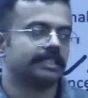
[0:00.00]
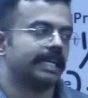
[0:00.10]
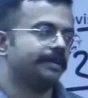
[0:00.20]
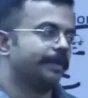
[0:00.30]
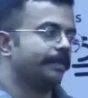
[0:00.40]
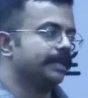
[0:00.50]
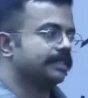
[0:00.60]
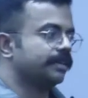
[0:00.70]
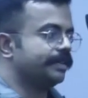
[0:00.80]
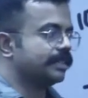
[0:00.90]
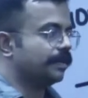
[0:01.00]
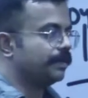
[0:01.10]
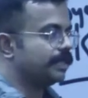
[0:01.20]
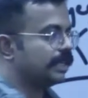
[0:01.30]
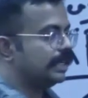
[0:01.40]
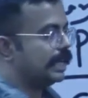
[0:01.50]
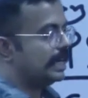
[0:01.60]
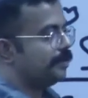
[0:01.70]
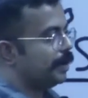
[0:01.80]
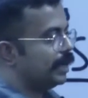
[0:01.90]
the State Public Service Commission in
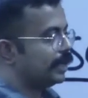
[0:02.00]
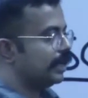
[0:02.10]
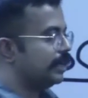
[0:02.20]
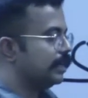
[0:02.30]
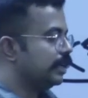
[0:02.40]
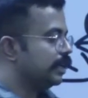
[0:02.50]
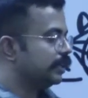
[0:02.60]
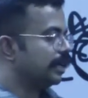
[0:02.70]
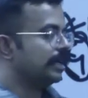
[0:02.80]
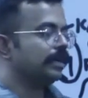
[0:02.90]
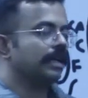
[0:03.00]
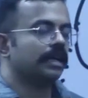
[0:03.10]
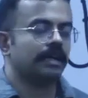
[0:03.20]
any matter, the